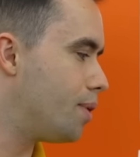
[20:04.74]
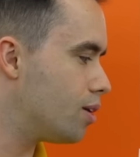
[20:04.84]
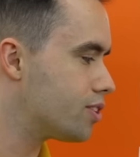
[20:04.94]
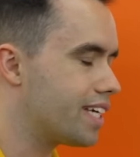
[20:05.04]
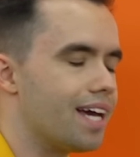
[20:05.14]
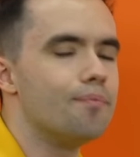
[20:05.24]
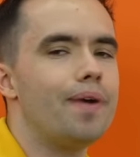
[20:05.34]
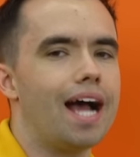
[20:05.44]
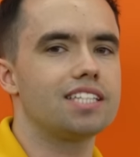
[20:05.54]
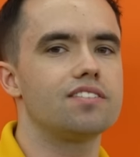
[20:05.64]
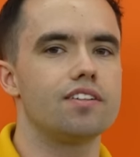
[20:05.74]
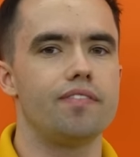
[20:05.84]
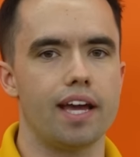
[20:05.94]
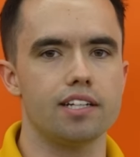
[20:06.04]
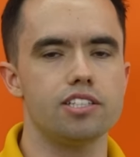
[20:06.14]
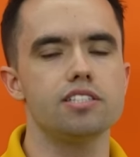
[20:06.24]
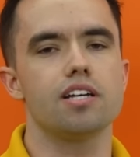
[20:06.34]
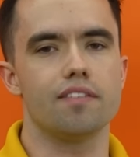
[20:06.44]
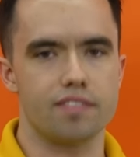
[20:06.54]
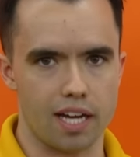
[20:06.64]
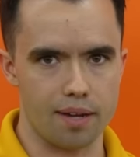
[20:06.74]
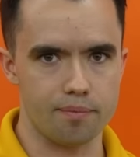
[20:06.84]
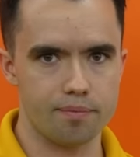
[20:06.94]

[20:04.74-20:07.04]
be able to get massive advantages of time.